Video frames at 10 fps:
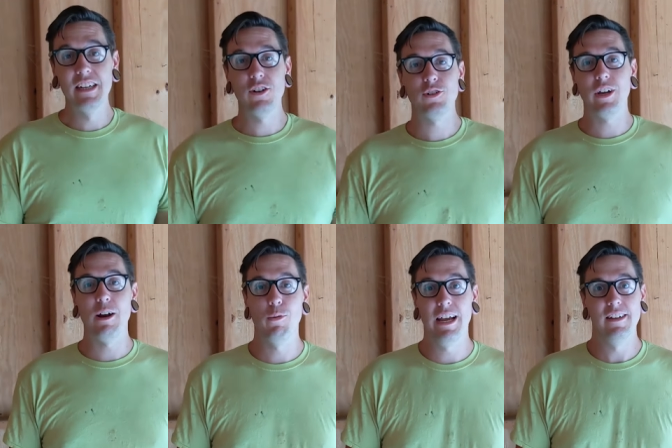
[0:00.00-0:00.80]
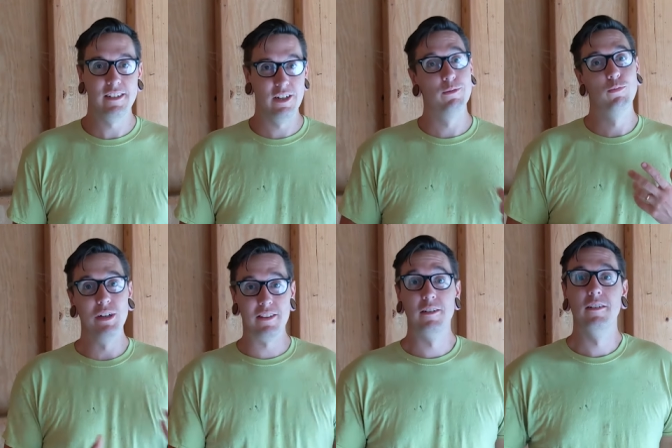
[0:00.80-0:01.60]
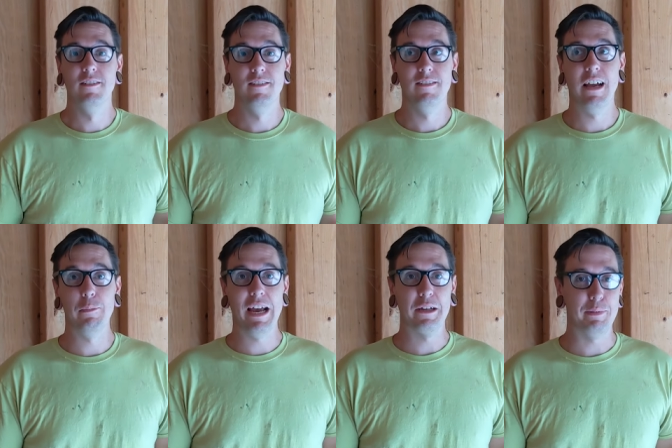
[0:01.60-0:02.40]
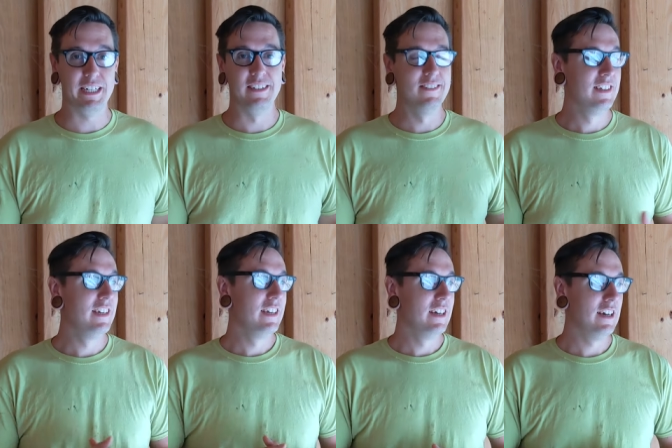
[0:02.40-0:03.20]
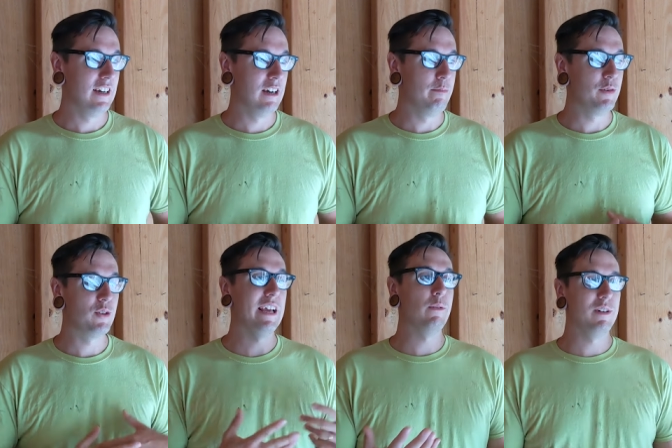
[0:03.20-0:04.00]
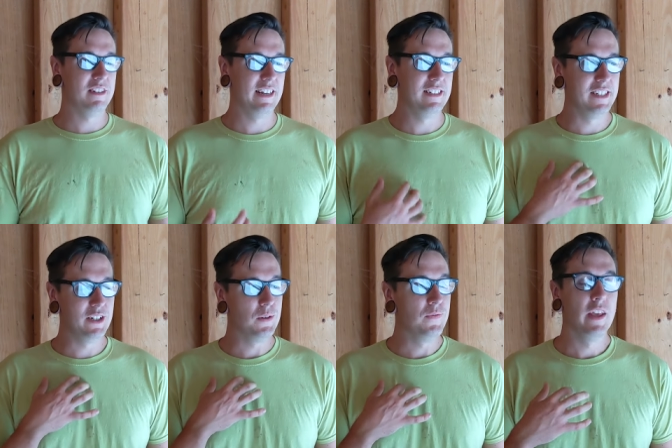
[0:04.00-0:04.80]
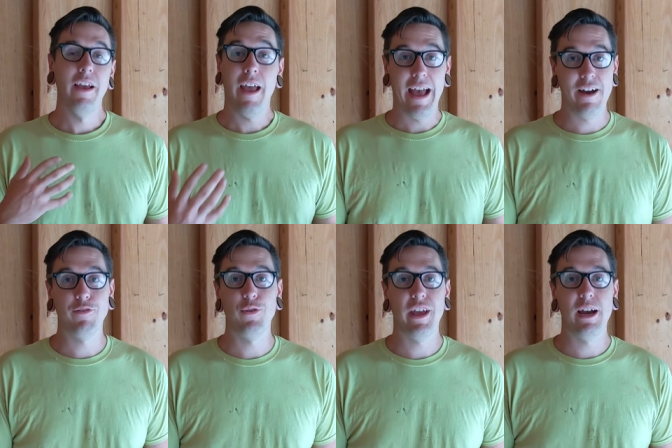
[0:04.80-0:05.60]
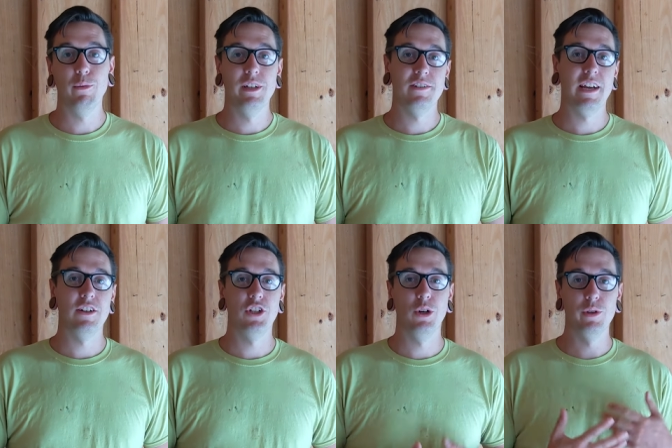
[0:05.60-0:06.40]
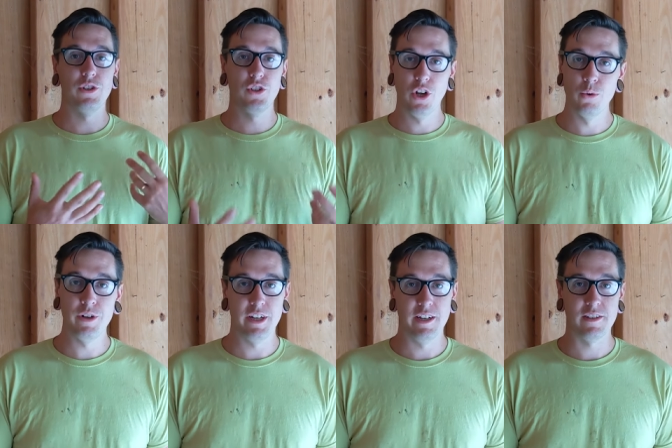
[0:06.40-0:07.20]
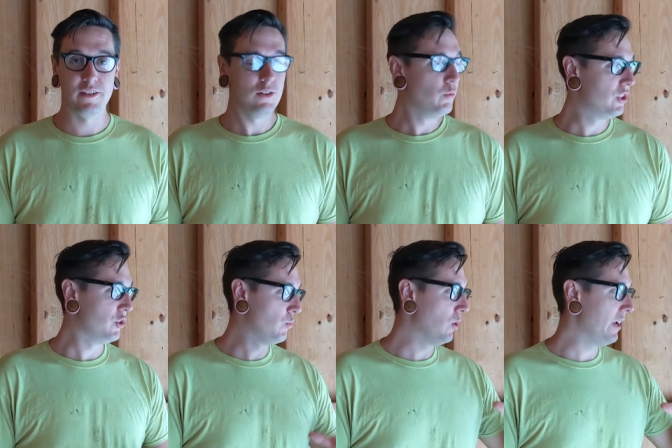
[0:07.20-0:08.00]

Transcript: then it also got wet, you know, with alpaca pee. Um, so that wasn't ideal. After that, we decided to go with stone dust which is what